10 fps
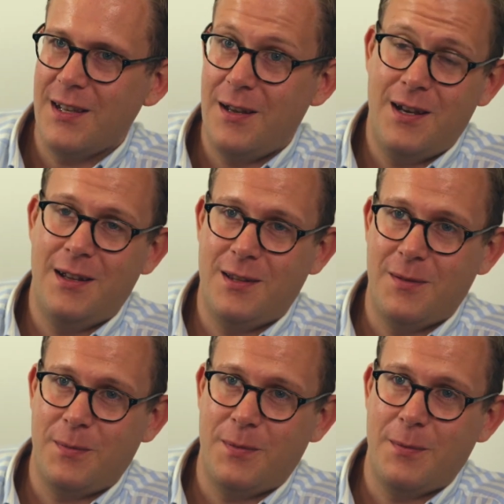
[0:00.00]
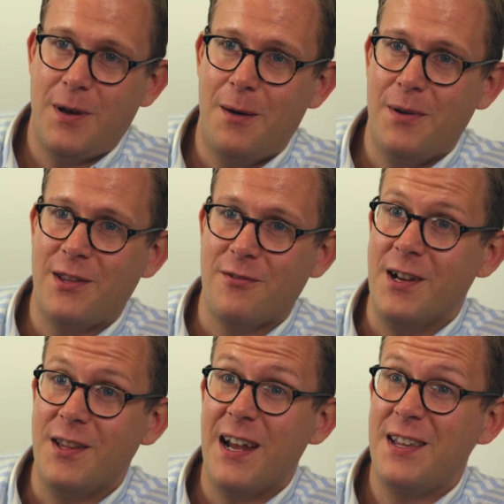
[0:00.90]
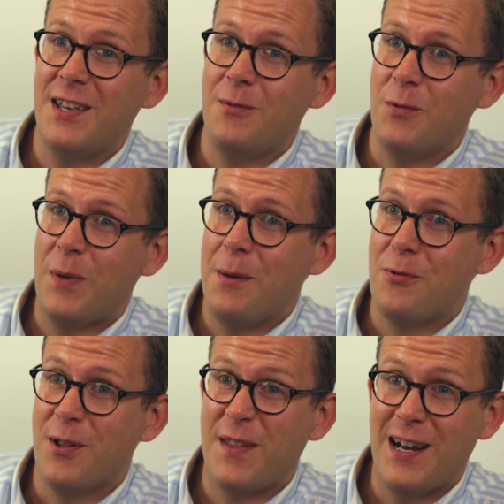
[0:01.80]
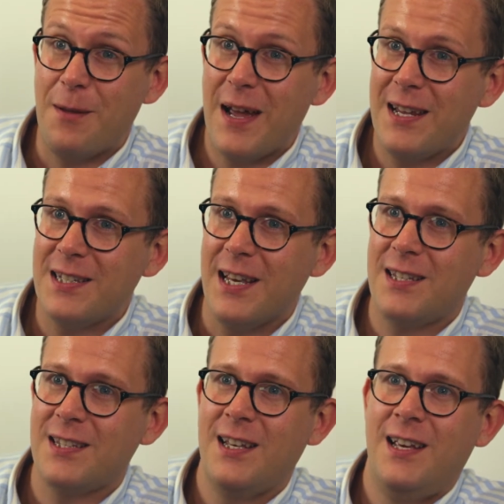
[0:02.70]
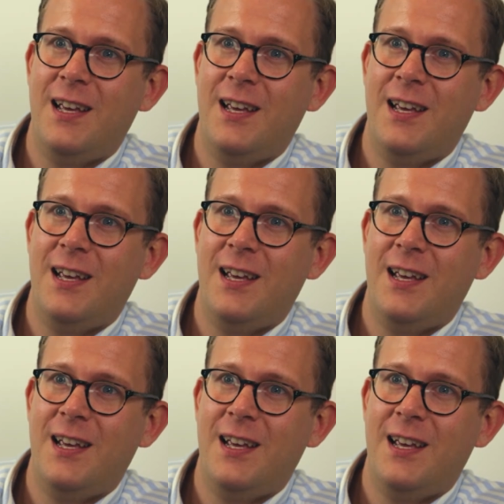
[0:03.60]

departments are inundated with paper on a daily basis